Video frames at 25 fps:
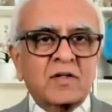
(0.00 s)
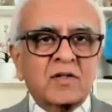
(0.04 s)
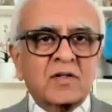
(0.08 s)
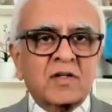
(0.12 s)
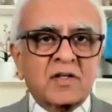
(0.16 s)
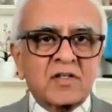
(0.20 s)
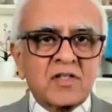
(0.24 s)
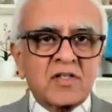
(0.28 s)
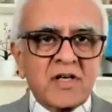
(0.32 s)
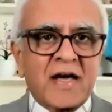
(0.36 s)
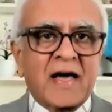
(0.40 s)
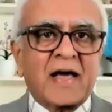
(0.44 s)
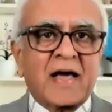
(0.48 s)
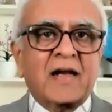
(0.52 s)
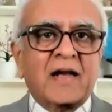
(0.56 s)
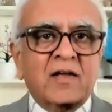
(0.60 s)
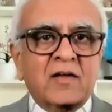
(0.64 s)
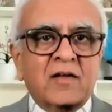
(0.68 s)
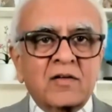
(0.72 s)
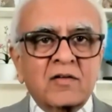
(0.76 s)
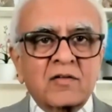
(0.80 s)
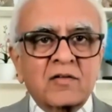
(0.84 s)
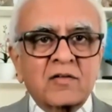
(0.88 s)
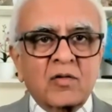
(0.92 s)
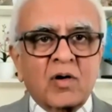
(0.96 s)
the
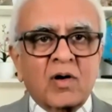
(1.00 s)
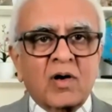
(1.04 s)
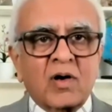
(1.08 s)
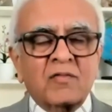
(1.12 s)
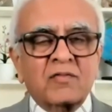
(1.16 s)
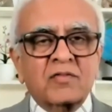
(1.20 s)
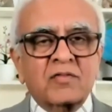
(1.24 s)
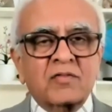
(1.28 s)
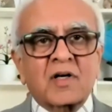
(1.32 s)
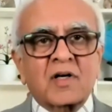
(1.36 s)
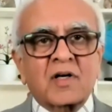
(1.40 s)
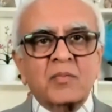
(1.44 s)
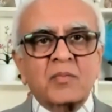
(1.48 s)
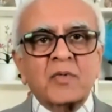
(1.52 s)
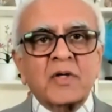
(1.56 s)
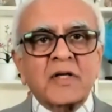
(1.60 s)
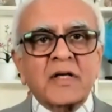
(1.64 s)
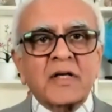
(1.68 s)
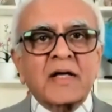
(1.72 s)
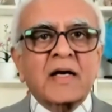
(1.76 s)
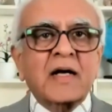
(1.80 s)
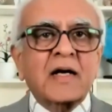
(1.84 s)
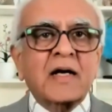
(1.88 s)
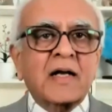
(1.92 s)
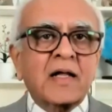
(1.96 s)
challenge of
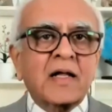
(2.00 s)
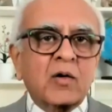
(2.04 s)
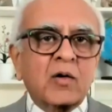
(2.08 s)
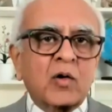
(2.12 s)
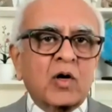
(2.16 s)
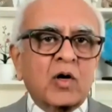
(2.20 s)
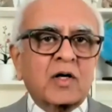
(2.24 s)
communicating